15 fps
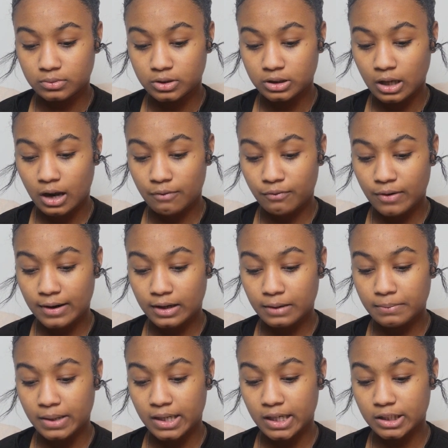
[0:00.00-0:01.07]
Top
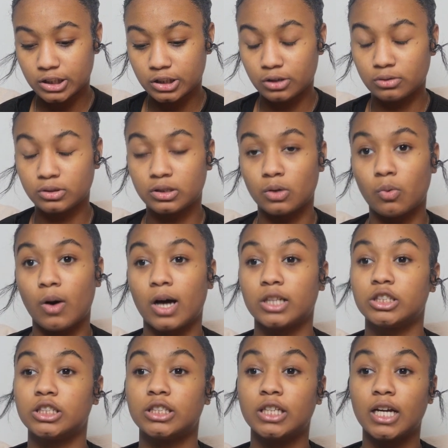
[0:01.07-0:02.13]
recommended shows to
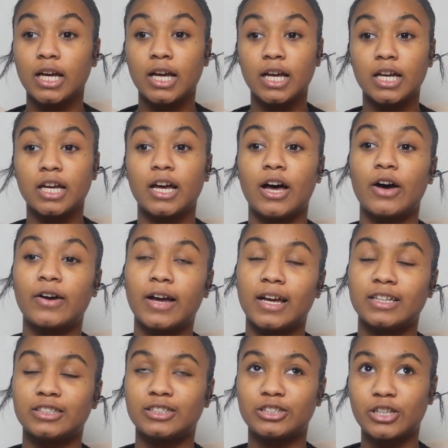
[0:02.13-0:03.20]
watch.
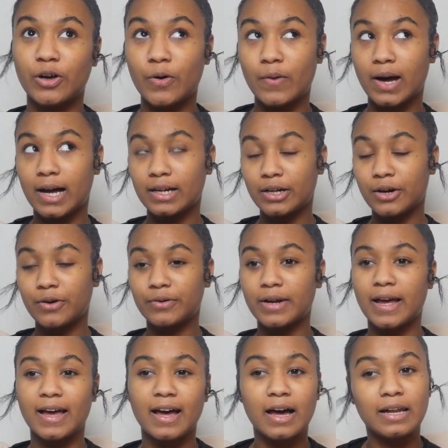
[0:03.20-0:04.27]
Okay, so I know
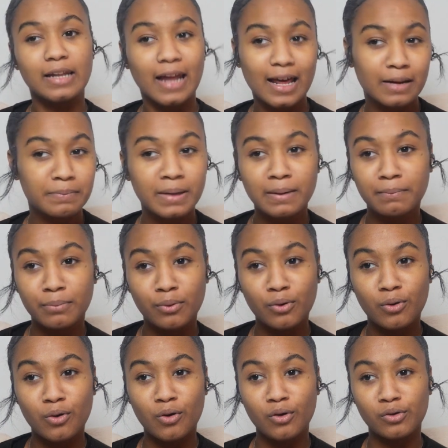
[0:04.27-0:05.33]
that a lot of
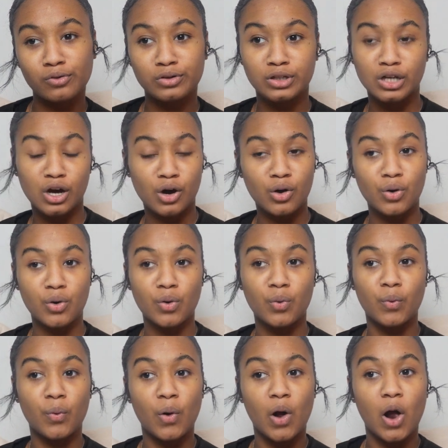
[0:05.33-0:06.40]
people
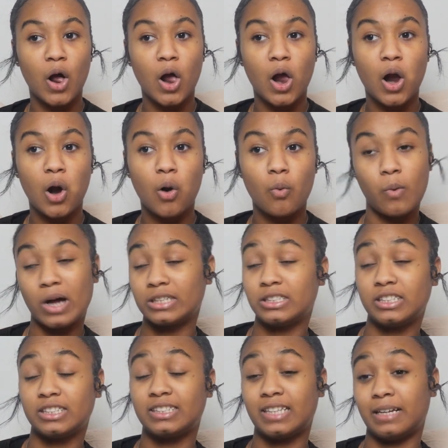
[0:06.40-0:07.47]
don't watch
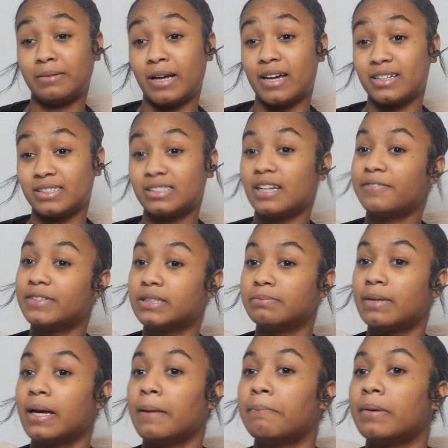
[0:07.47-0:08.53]
the same kind of stuff as
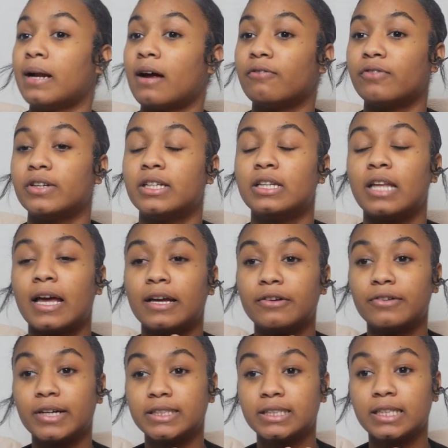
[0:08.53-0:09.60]
me, but I really like
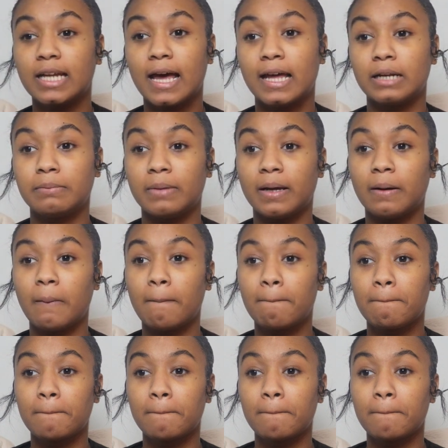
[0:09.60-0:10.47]
Grey's Anatomy.